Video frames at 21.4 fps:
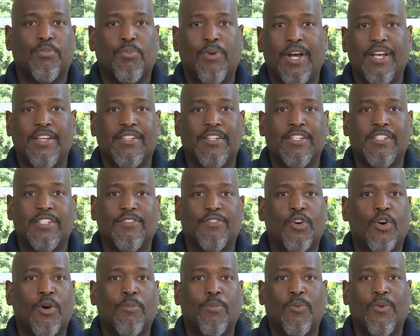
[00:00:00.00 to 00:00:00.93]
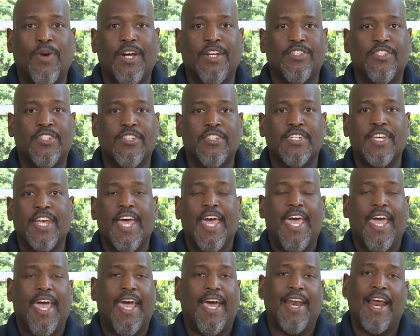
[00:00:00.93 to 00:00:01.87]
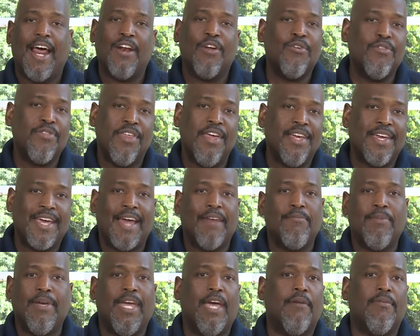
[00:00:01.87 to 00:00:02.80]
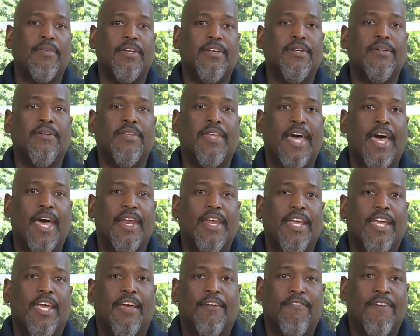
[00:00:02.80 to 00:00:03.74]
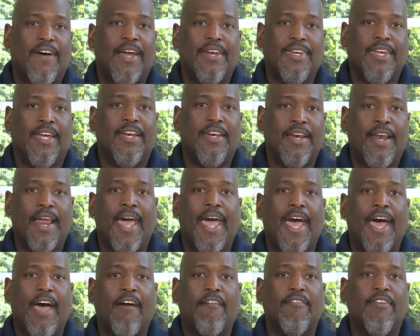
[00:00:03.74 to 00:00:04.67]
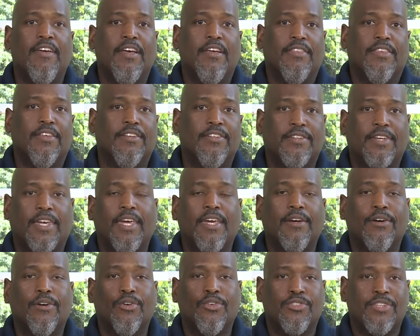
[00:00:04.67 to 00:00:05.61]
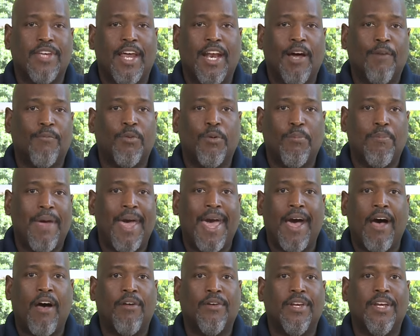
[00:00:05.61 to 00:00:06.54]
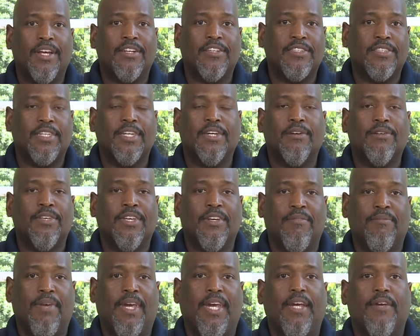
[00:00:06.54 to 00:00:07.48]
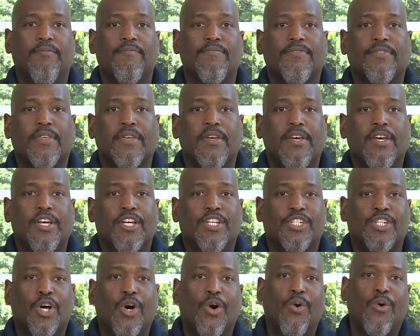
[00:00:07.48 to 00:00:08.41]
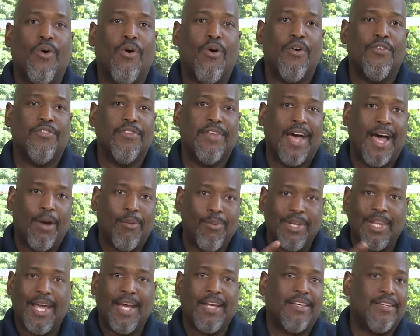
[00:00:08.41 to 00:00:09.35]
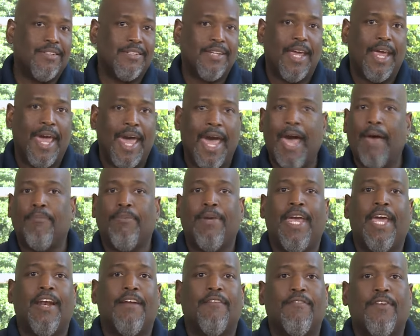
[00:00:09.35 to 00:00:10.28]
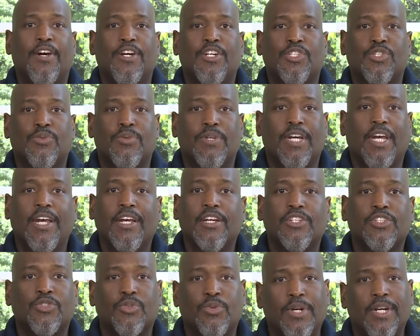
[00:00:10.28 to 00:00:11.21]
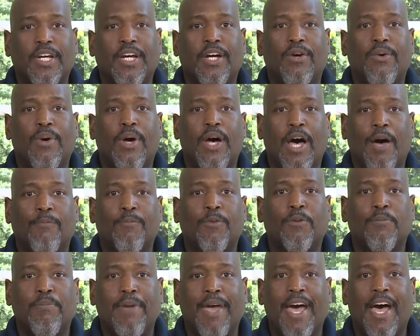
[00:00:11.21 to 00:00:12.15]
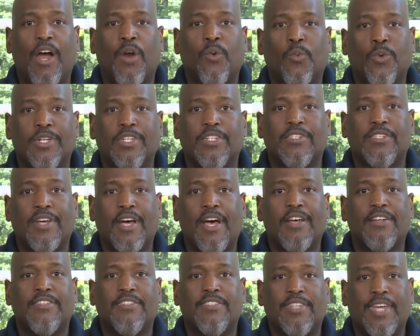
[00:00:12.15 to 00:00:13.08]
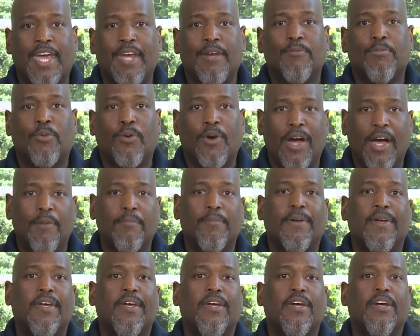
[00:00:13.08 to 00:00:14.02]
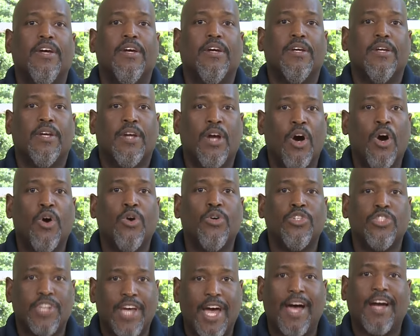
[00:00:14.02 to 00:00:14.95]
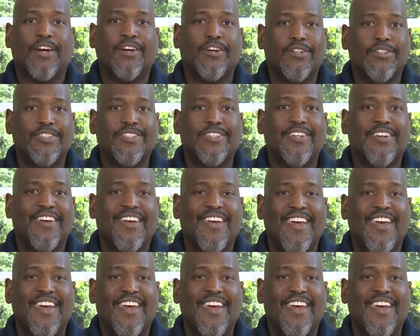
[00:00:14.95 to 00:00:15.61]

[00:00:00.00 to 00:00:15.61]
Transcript: presidents of corporations, and I don't think I'd be able to do that if I didn't have the skills that Upward Bound instilled in me. So I would like to say happy anniversary, Trio Upward Bound Wichita State Prep. Go Shockers.